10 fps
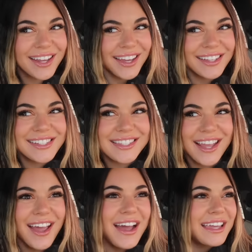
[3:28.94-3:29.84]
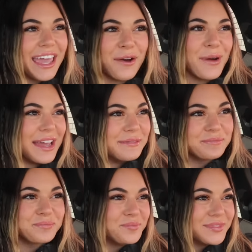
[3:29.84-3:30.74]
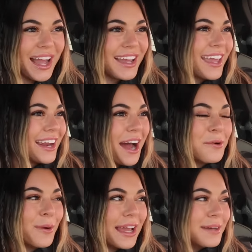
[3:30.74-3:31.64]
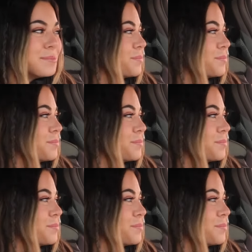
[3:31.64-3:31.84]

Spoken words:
it is. Can't wait. I cannot wait.